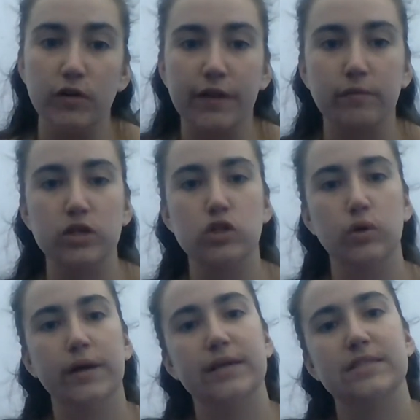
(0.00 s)
They were
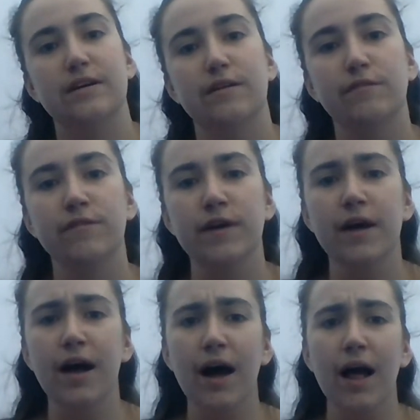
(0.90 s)
stories of
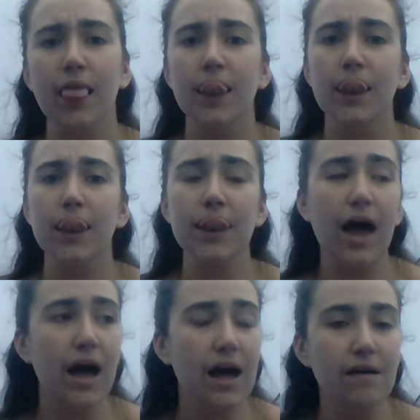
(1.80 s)

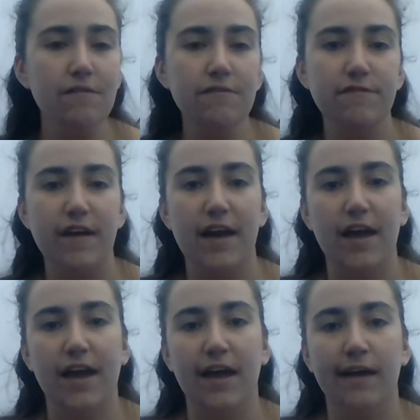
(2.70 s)
love
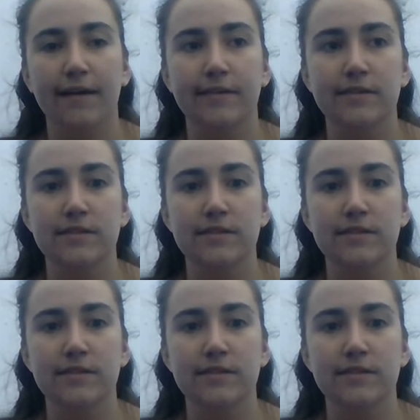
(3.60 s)
and